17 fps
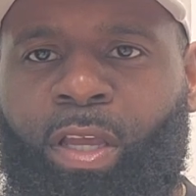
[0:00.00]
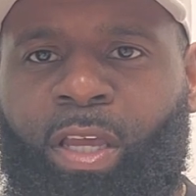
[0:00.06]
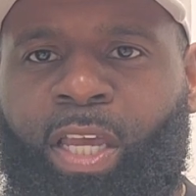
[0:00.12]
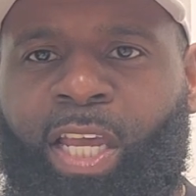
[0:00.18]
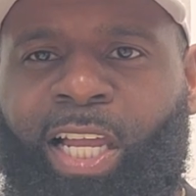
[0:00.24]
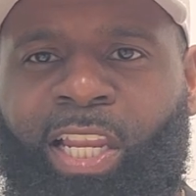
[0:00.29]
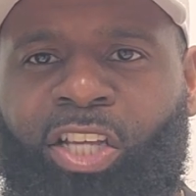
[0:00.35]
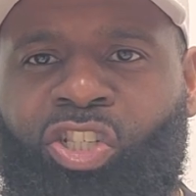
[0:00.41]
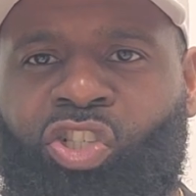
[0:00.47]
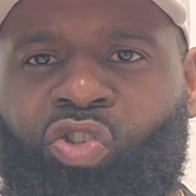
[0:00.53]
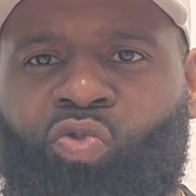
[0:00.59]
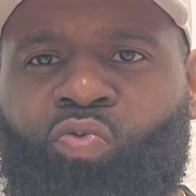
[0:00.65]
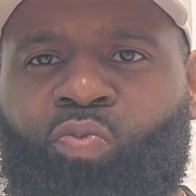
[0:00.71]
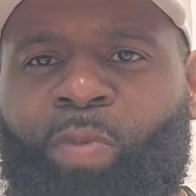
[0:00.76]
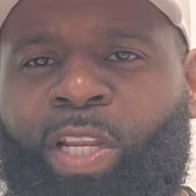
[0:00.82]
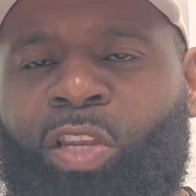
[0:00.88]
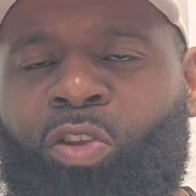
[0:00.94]

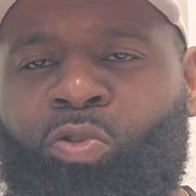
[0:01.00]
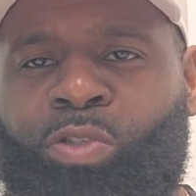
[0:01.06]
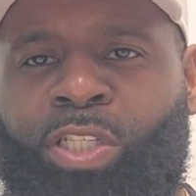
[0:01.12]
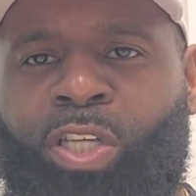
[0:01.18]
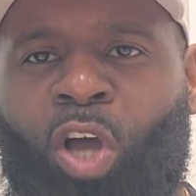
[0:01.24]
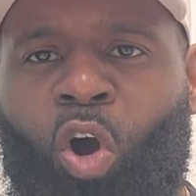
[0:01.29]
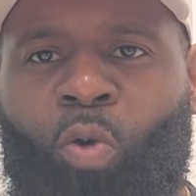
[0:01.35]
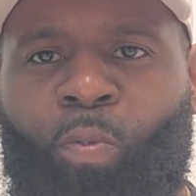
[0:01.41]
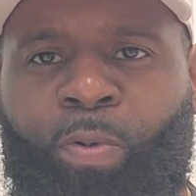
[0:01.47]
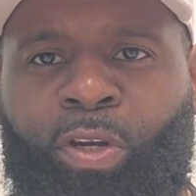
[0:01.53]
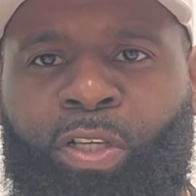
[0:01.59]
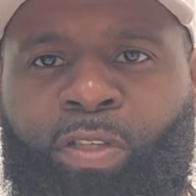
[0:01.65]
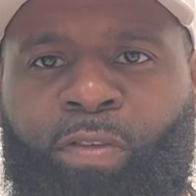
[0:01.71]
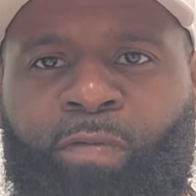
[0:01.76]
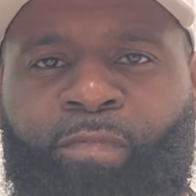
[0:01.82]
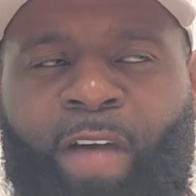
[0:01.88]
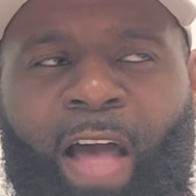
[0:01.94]
LSU been losing
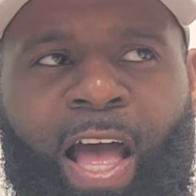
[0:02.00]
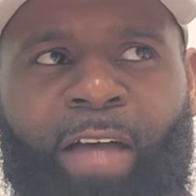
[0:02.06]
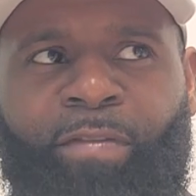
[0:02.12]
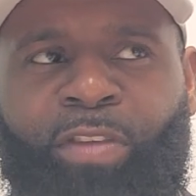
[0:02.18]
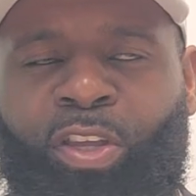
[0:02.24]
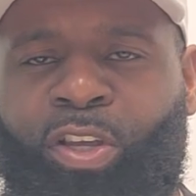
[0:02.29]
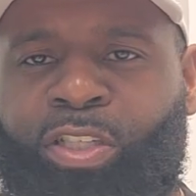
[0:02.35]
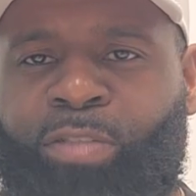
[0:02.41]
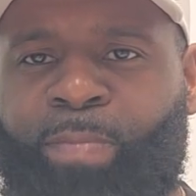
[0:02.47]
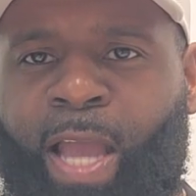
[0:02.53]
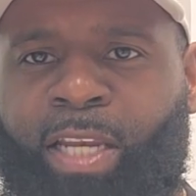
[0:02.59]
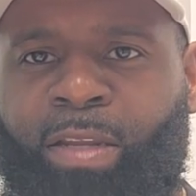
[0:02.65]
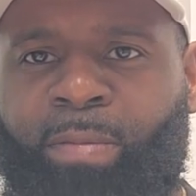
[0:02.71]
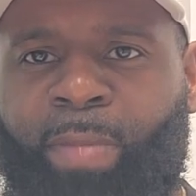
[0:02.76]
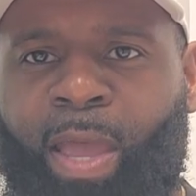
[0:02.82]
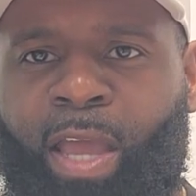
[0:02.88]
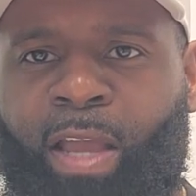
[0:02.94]
openers 5 years back
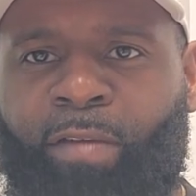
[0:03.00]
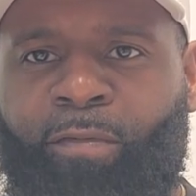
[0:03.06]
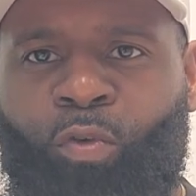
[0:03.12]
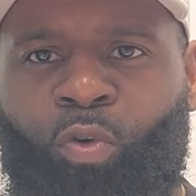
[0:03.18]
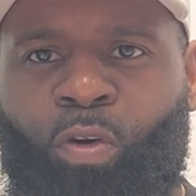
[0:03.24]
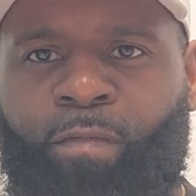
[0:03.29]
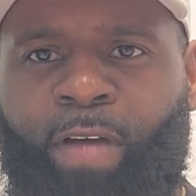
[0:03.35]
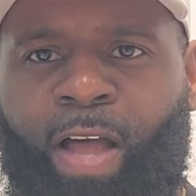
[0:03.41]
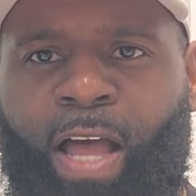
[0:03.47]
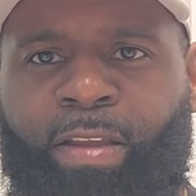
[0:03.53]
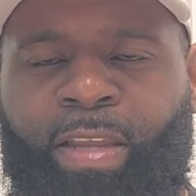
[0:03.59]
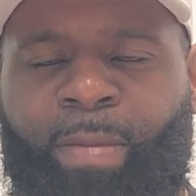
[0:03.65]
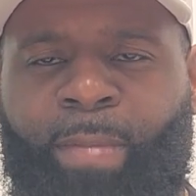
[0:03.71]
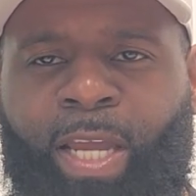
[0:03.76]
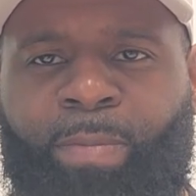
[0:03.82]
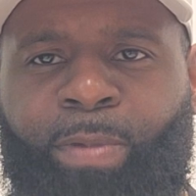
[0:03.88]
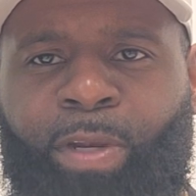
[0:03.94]
to back, 4 or 5. That
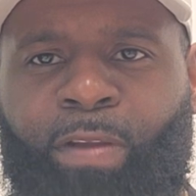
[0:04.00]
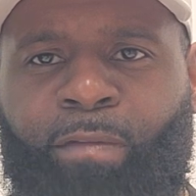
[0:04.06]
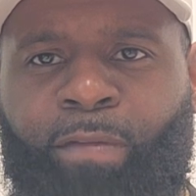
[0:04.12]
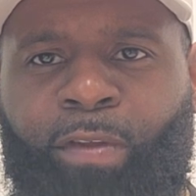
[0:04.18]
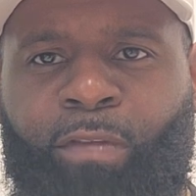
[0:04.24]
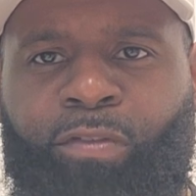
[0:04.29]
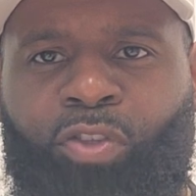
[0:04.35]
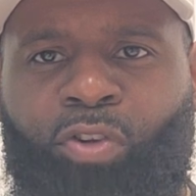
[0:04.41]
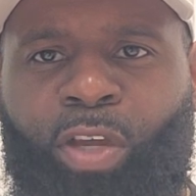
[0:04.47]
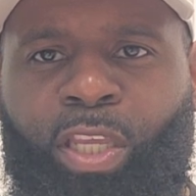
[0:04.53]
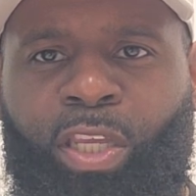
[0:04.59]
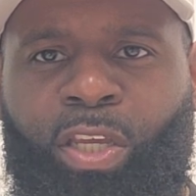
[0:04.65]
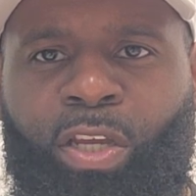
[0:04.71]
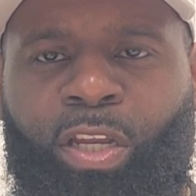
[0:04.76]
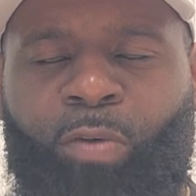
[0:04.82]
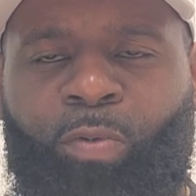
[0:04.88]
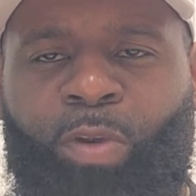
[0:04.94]
might have been the 5th straight
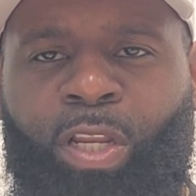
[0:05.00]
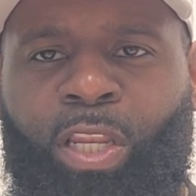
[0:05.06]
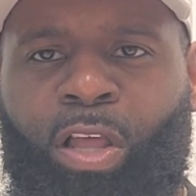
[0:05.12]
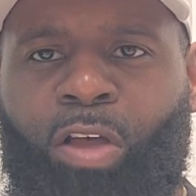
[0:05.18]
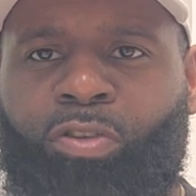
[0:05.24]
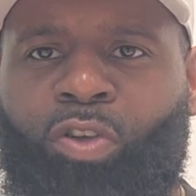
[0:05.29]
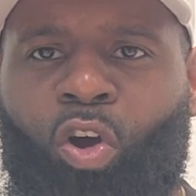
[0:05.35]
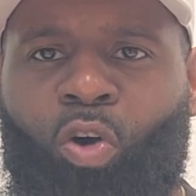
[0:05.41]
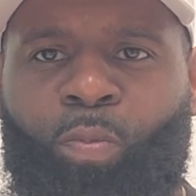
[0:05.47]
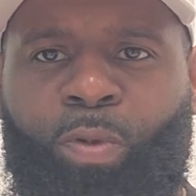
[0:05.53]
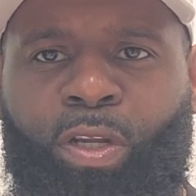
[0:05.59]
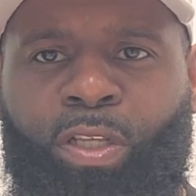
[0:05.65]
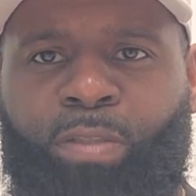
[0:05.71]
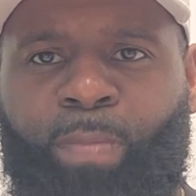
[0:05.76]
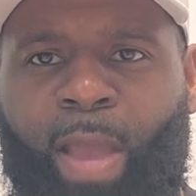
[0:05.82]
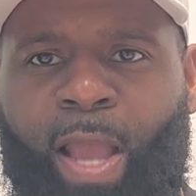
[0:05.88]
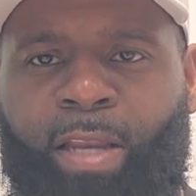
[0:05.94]
year that we done lost
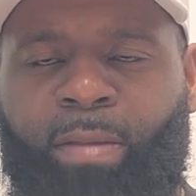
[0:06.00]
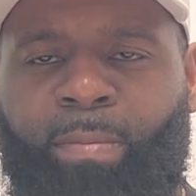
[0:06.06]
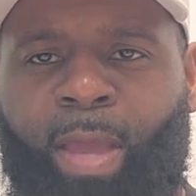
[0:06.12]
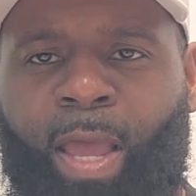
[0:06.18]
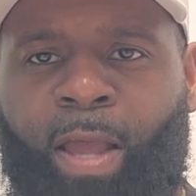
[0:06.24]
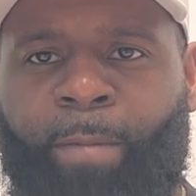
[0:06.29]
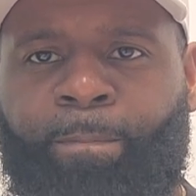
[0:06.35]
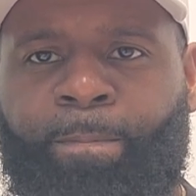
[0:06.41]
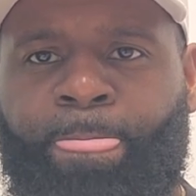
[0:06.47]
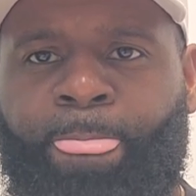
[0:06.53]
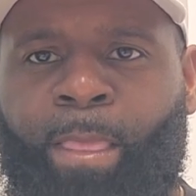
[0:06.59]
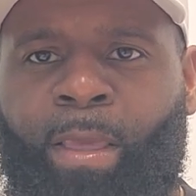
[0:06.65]
openers back to back.